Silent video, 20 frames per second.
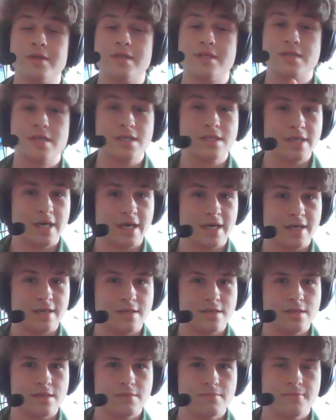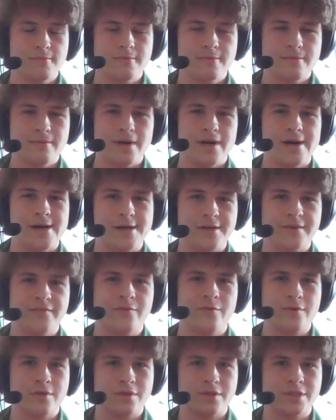seconds. And of
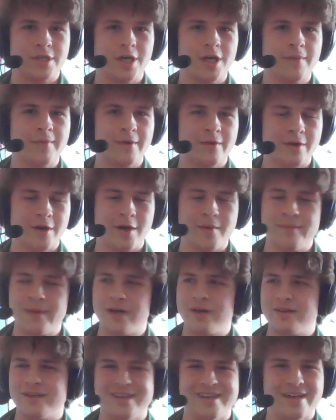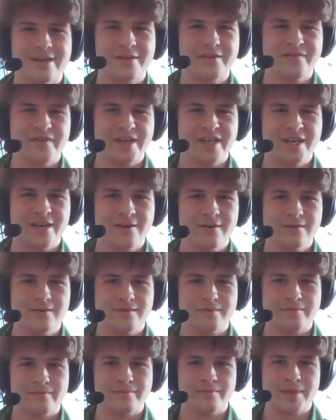course I'll talk about combat in another video,
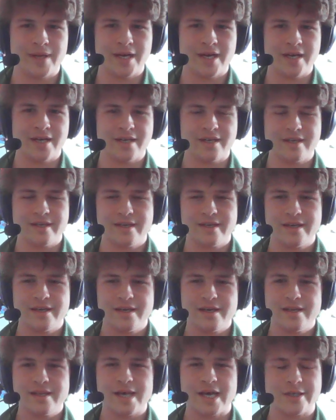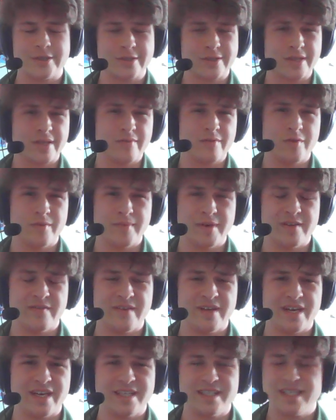but that just gives you a bit of
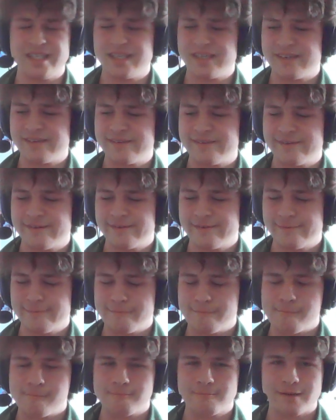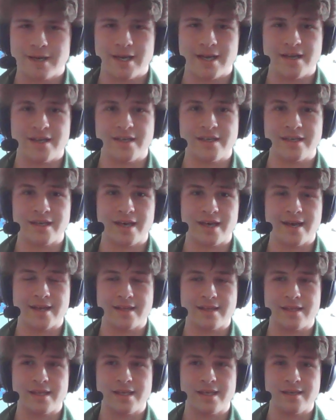an idea. And
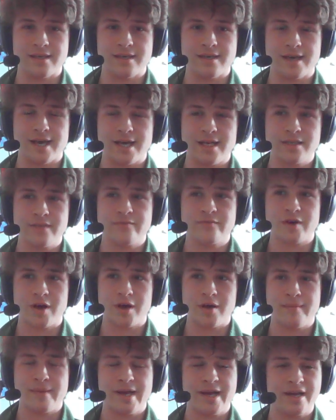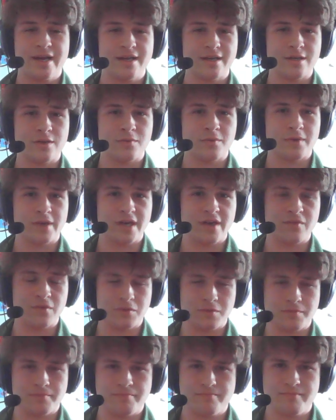at the end of combat is
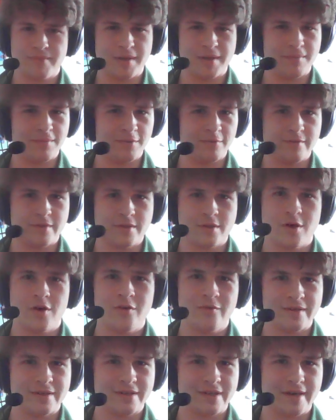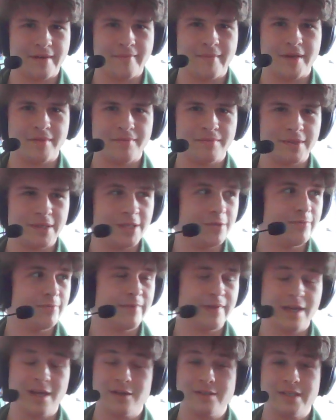whenever people resolve it. That might be you
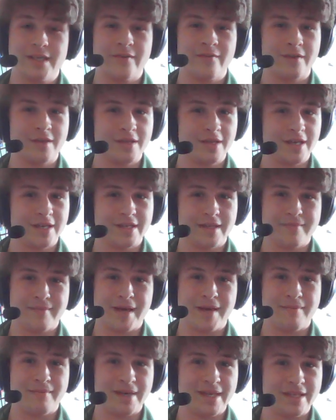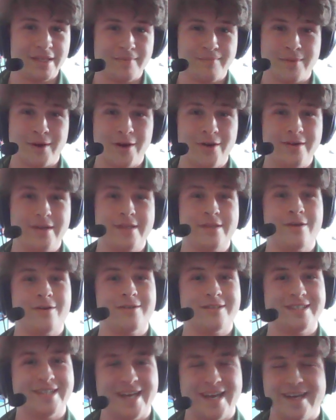killed everything. That might mean the party's
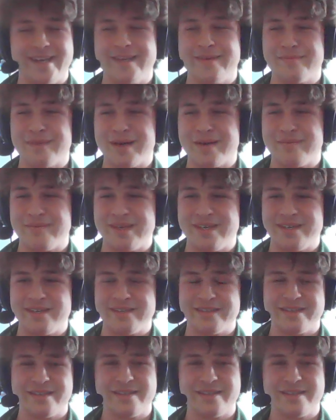all dead. It might mean